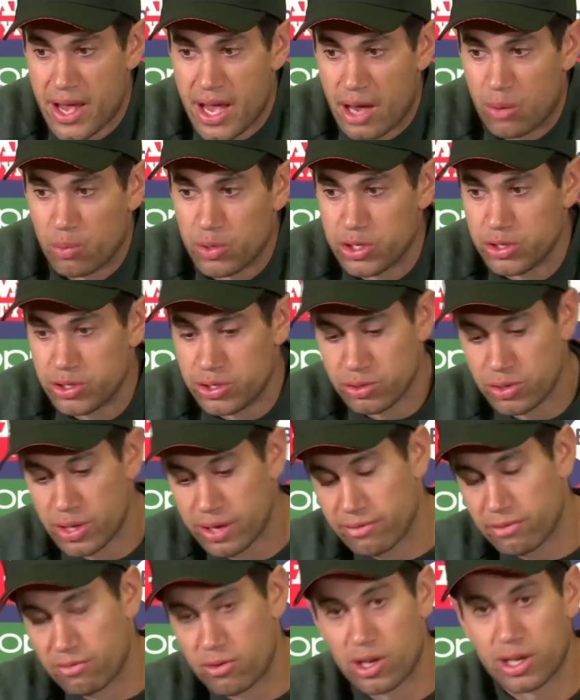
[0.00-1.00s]
and when you do
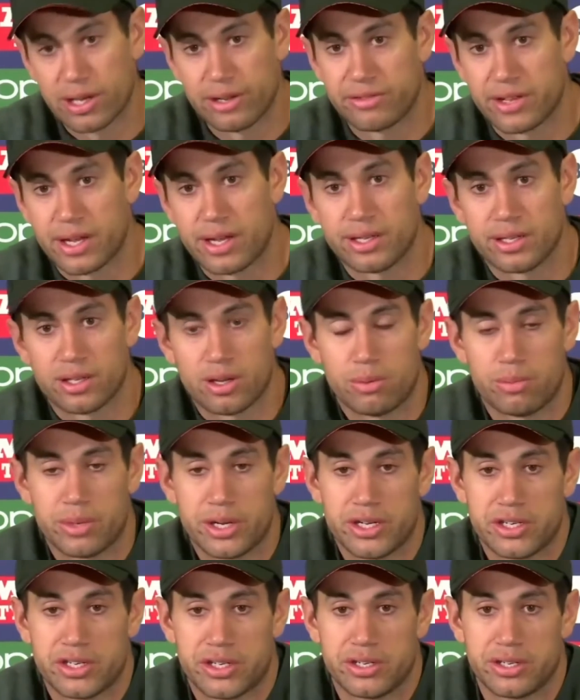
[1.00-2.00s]
have a right-left-hand
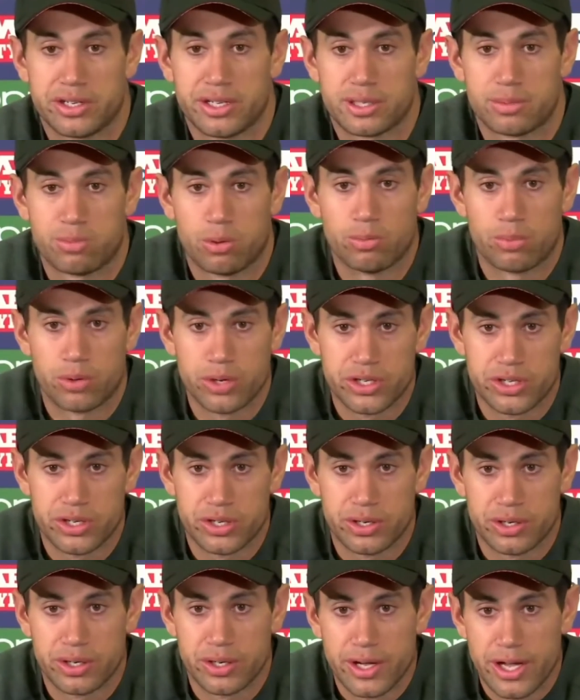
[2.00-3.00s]
combination, it does put
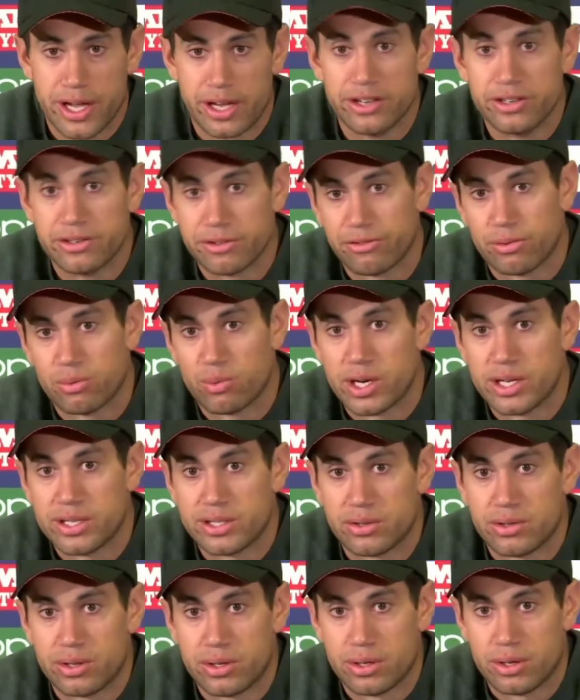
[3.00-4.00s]
pressure in different
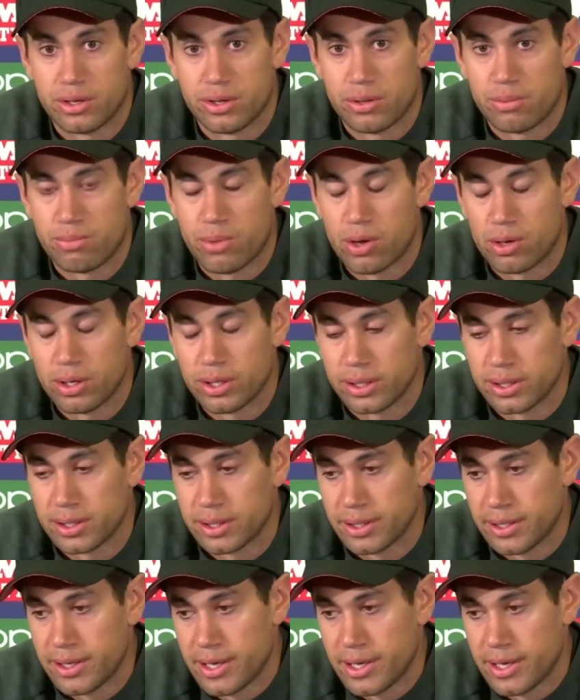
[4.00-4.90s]
ways on the bowling